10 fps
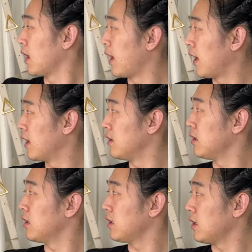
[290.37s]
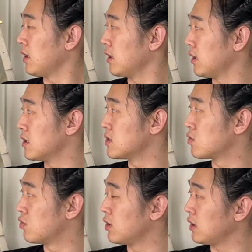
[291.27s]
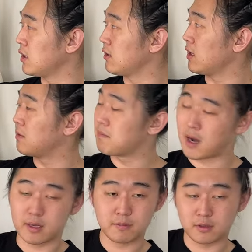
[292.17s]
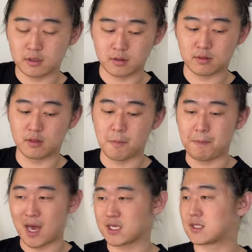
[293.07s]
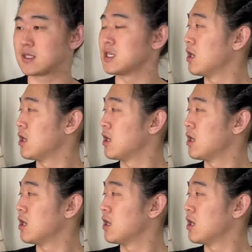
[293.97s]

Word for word: And it is really, in my opinion, the best